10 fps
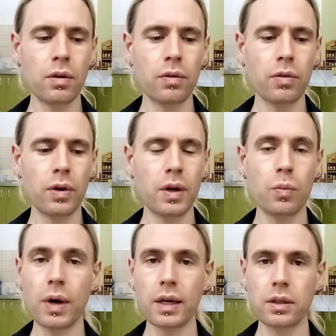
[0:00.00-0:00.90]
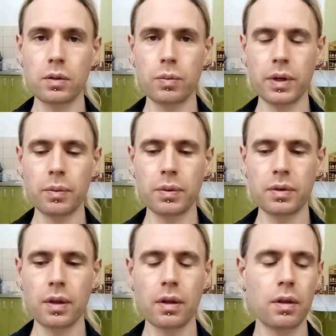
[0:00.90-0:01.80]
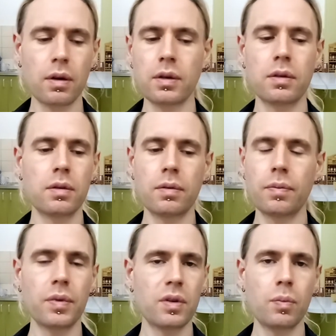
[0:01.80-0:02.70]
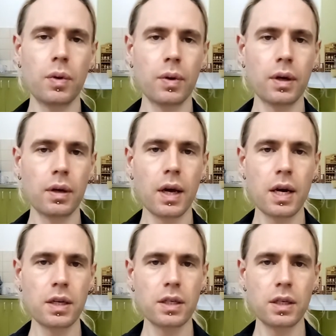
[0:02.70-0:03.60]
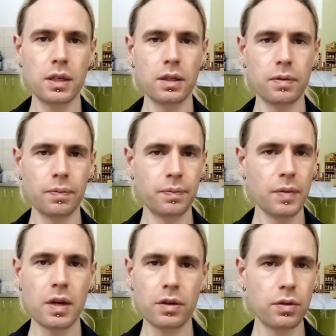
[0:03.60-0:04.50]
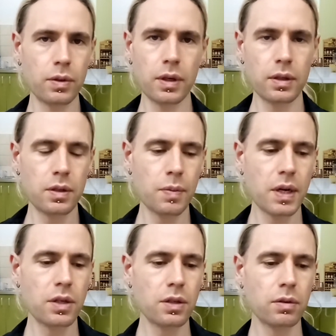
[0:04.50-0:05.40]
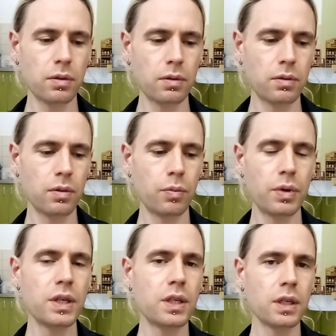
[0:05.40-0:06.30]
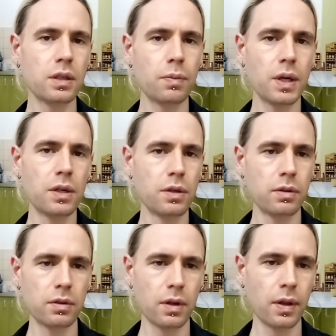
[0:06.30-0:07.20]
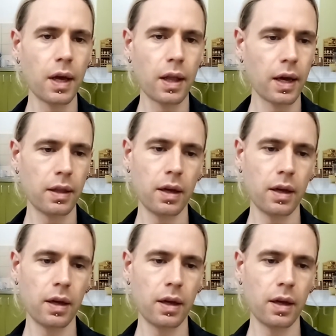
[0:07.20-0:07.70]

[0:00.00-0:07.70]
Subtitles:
for any practical purpose other than just spewing energy into another dimension or bridging dimensions or something like that.